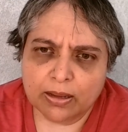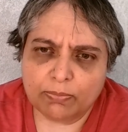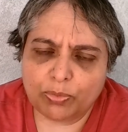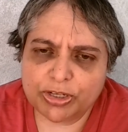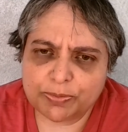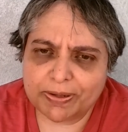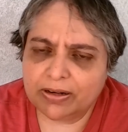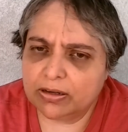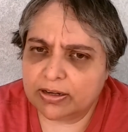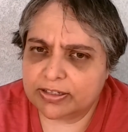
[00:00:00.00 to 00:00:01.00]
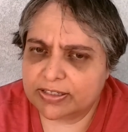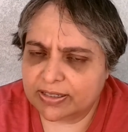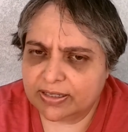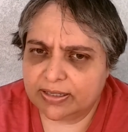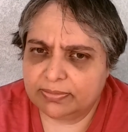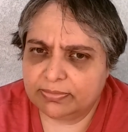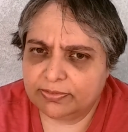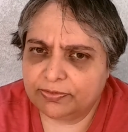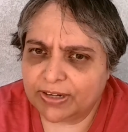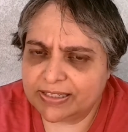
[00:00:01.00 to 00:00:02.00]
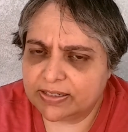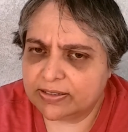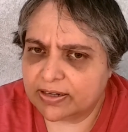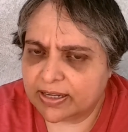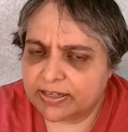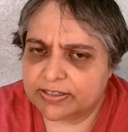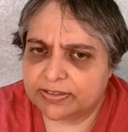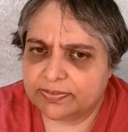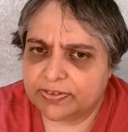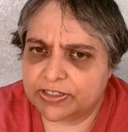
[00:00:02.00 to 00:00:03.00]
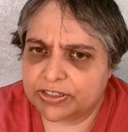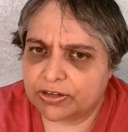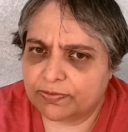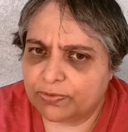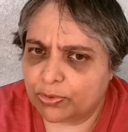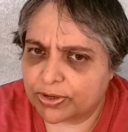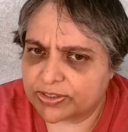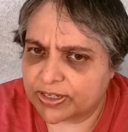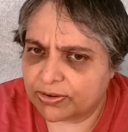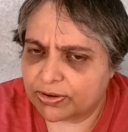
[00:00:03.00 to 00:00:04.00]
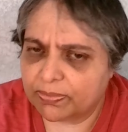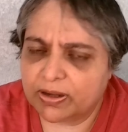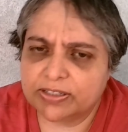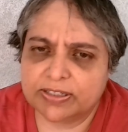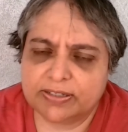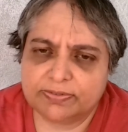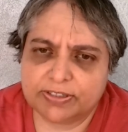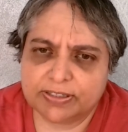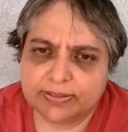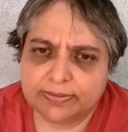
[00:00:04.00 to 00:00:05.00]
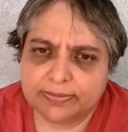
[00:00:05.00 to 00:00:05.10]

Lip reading: But we spend a lot of time fighting the negative instead of focusing on the positives.